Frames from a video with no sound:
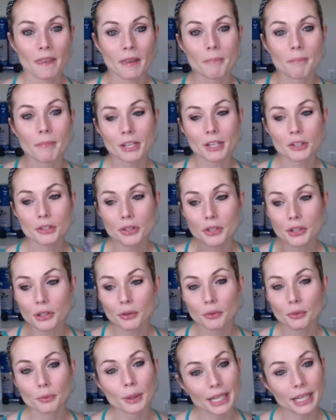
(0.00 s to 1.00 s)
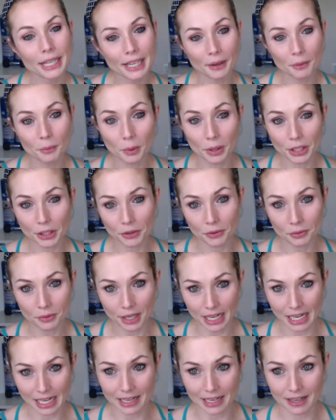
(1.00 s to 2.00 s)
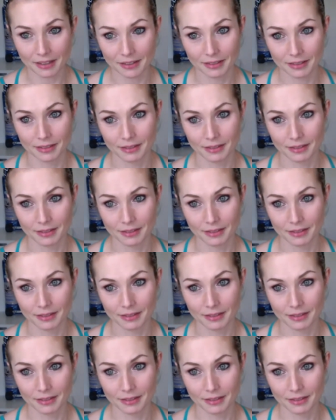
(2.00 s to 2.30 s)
make sure you're reading what you need,